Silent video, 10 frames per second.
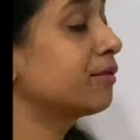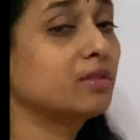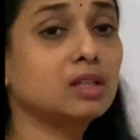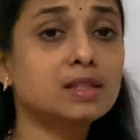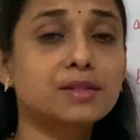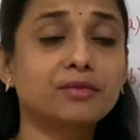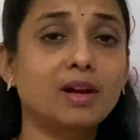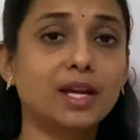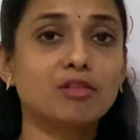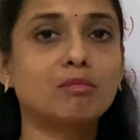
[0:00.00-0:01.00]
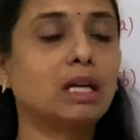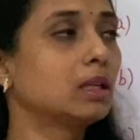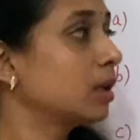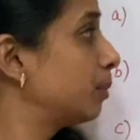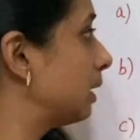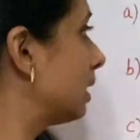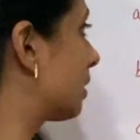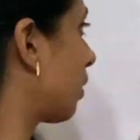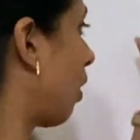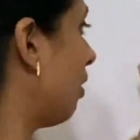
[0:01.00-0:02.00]
first 5
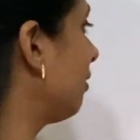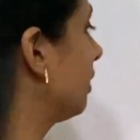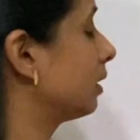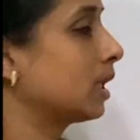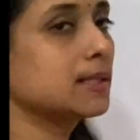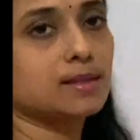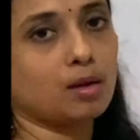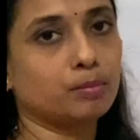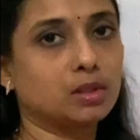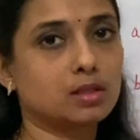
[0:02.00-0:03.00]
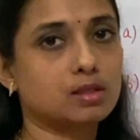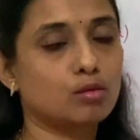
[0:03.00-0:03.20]
multiples of these numbers.